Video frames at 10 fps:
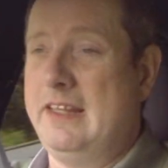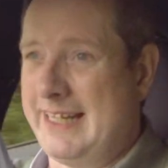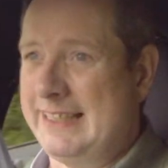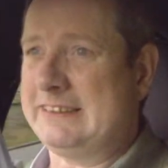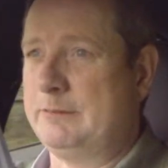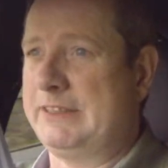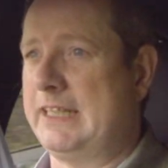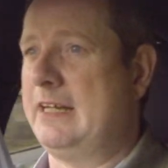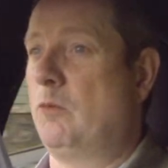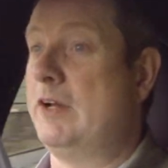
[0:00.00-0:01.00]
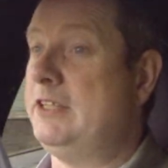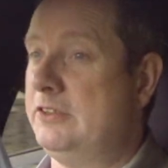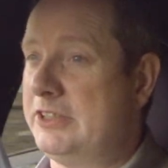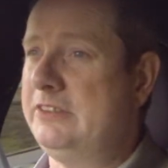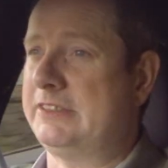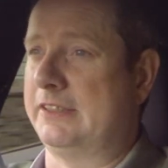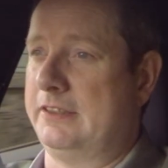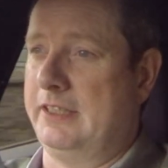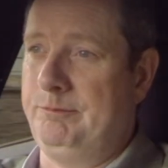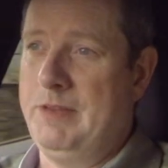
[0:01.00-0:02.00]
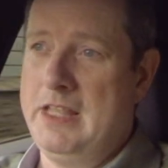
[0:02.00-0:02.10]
it has to be said, when you do turn in,